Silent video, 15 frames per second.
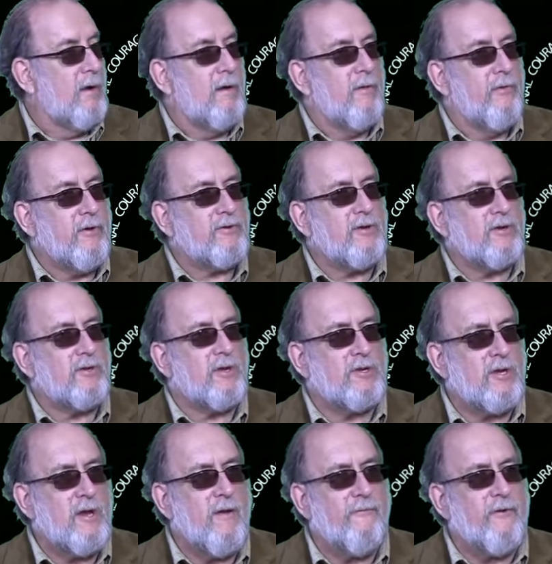This is the
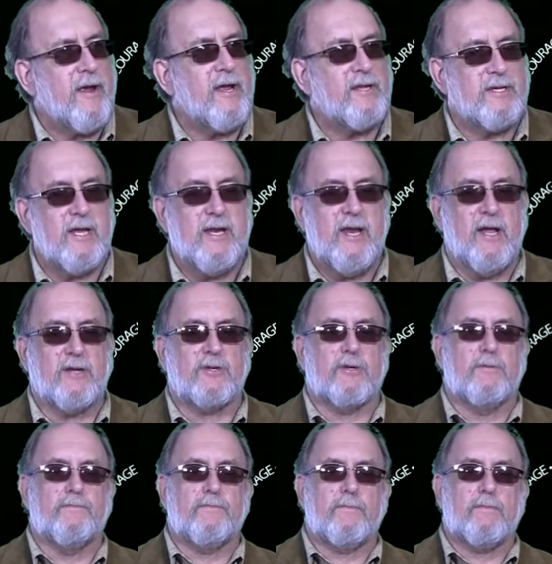significance in this.
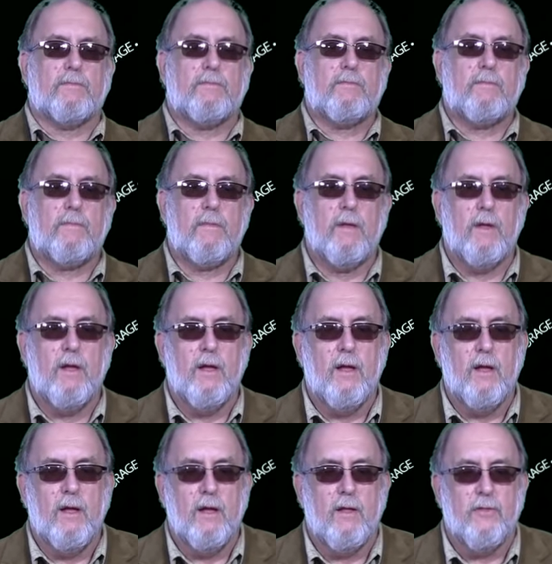
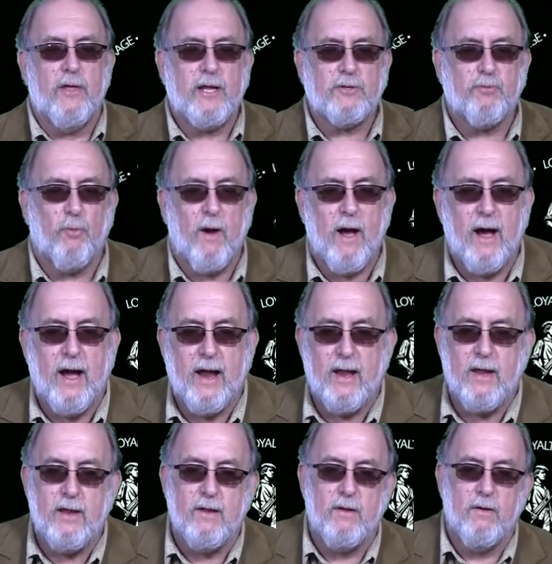That's why
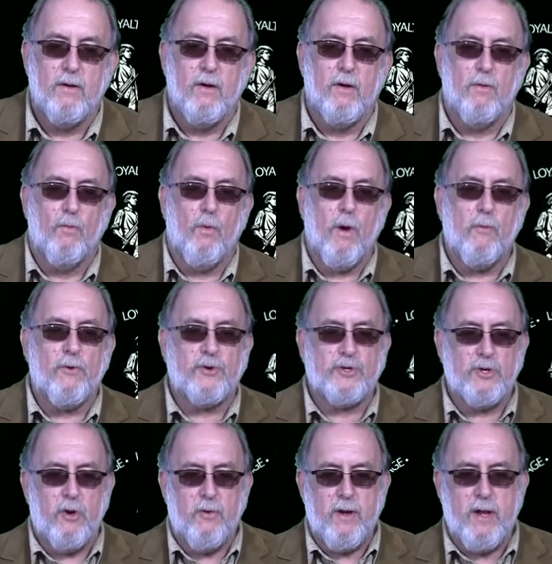what we're
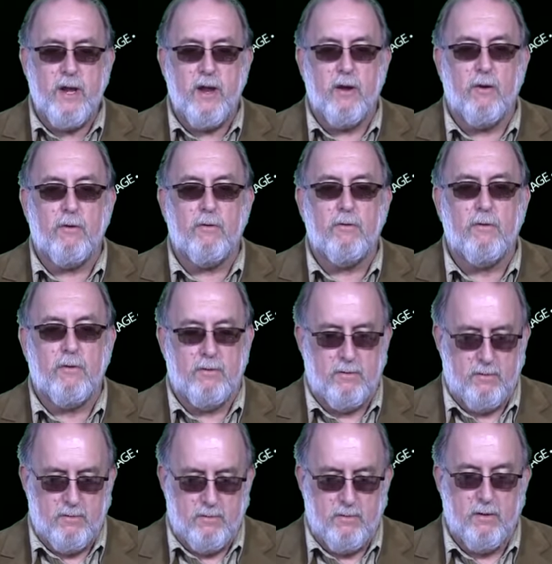showing here
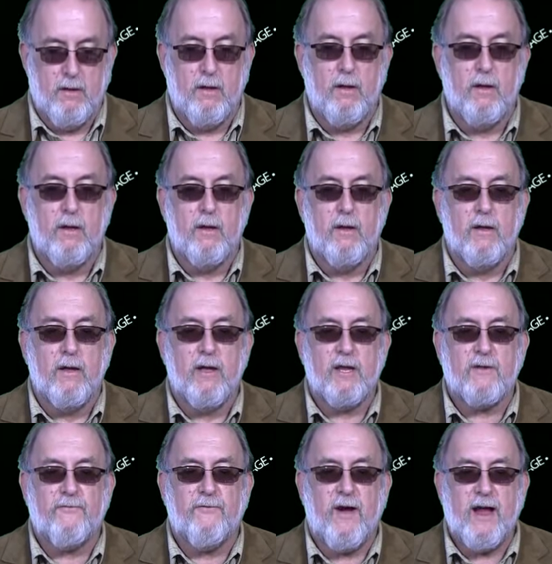is
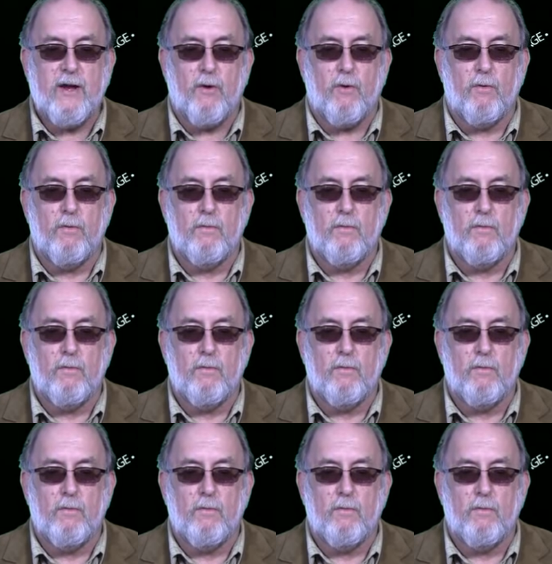vital.